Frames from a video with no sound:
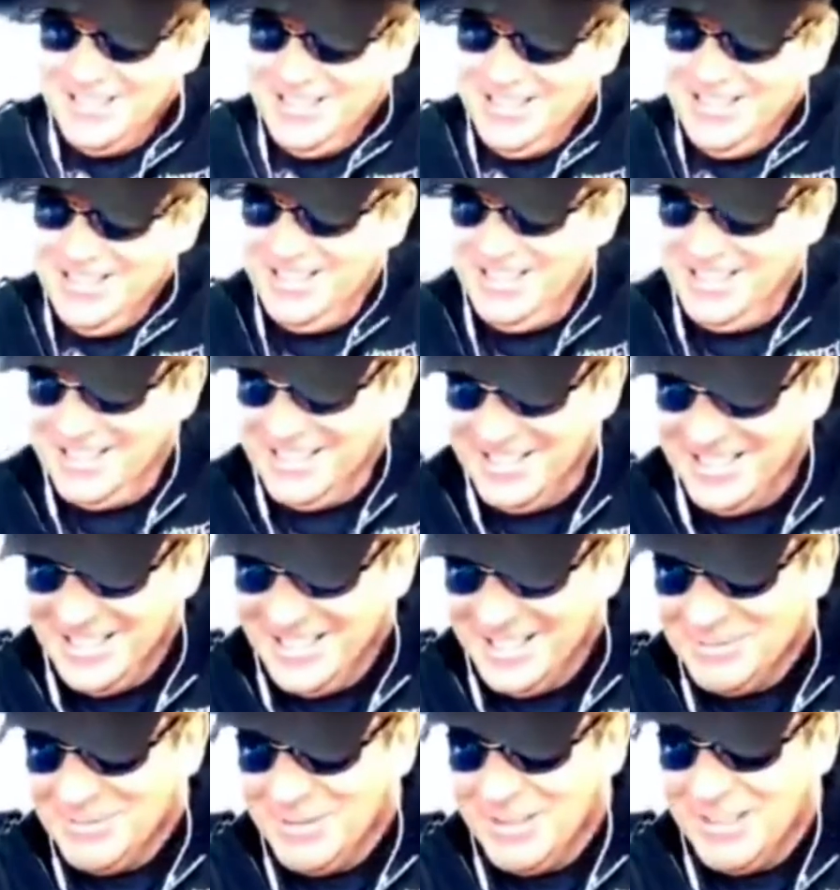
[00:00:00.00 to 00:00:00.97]
It was
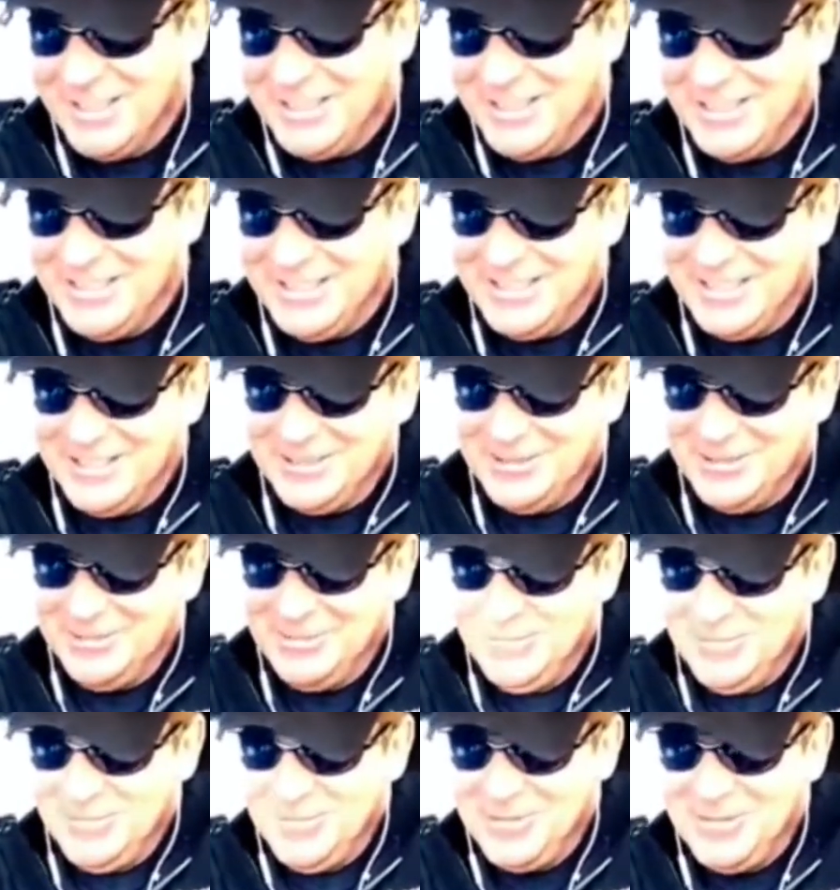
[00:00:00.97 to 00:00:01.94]
tough for me too,
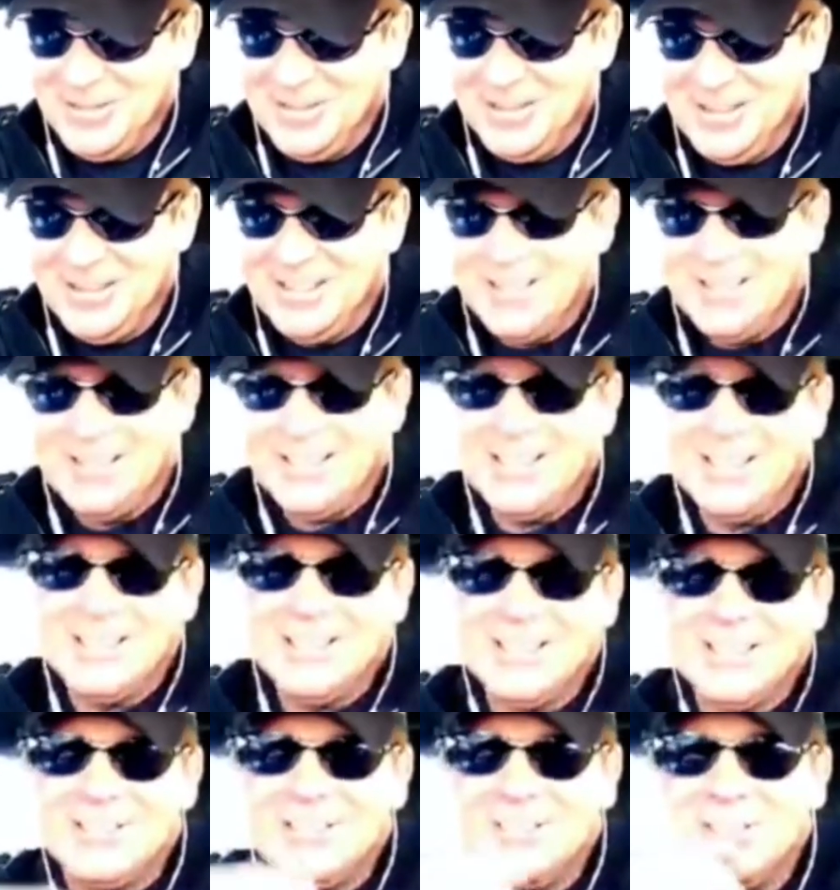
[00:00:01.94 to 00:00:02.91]
Mr. Porter.
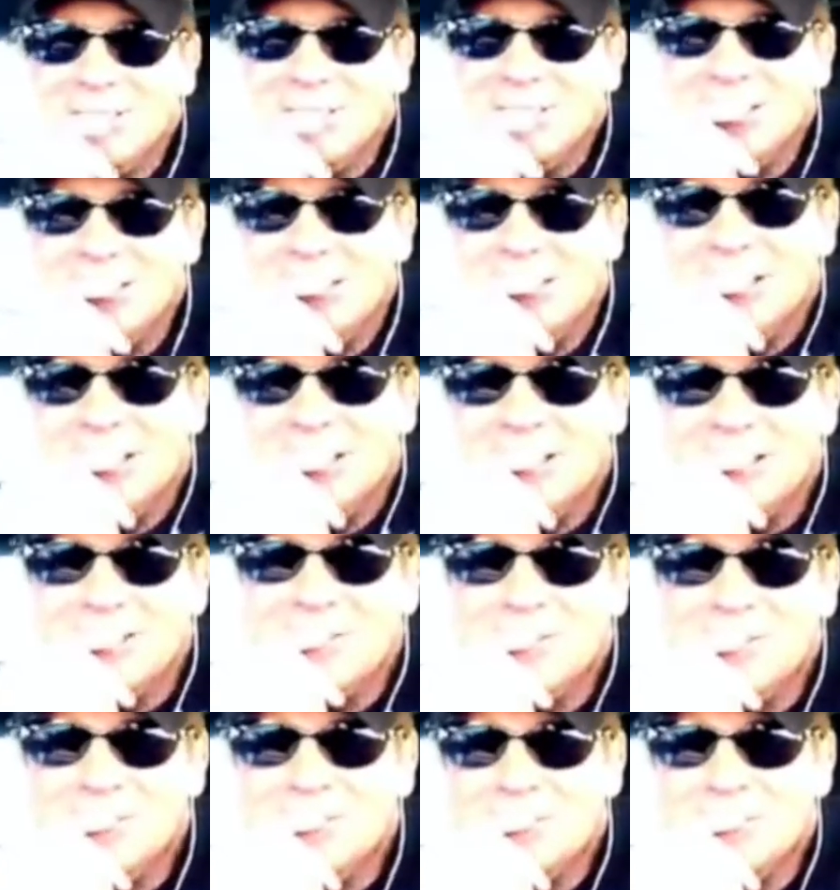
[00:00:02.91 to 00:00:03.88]
Being a Batman
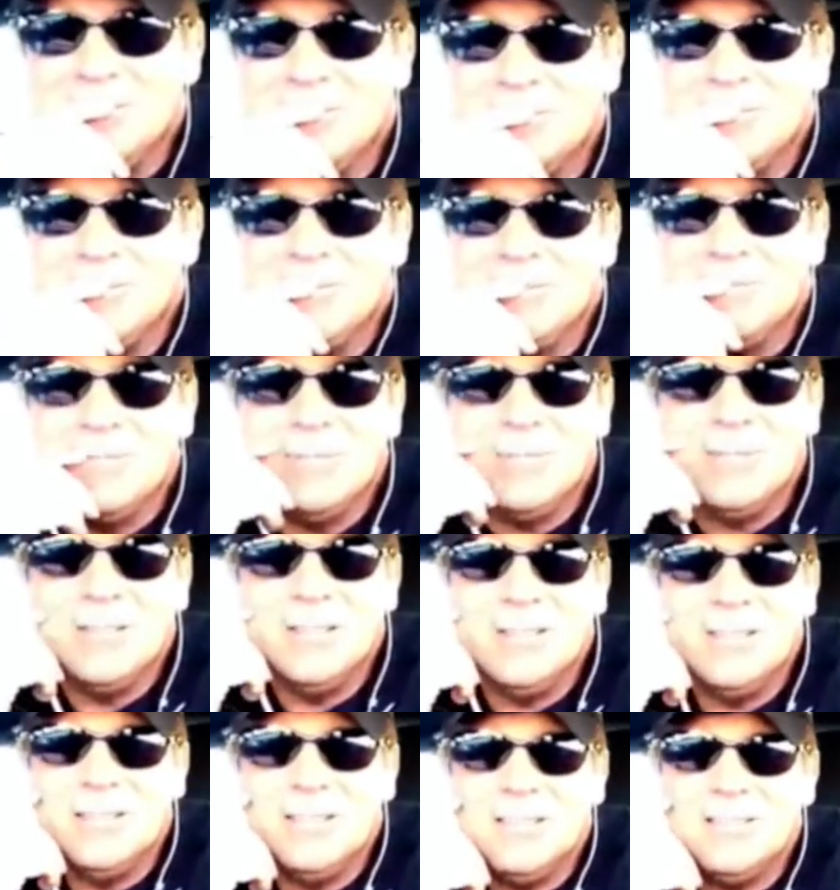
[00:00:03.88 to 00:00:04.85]
fan, that was a little bit tough to
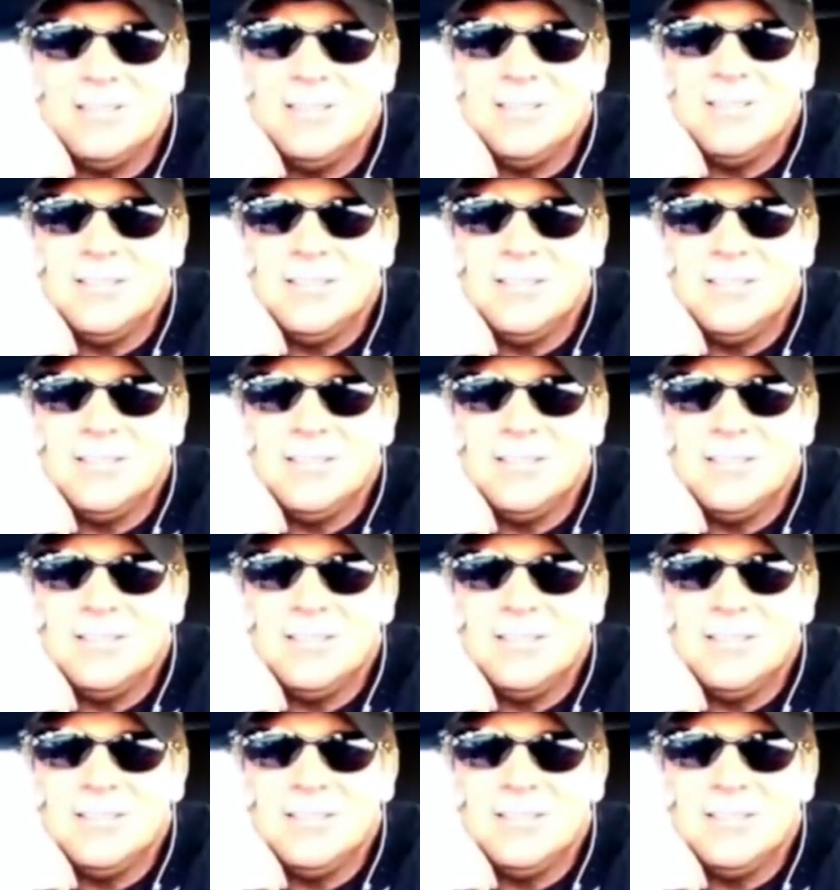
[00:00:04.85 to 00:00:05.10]
see.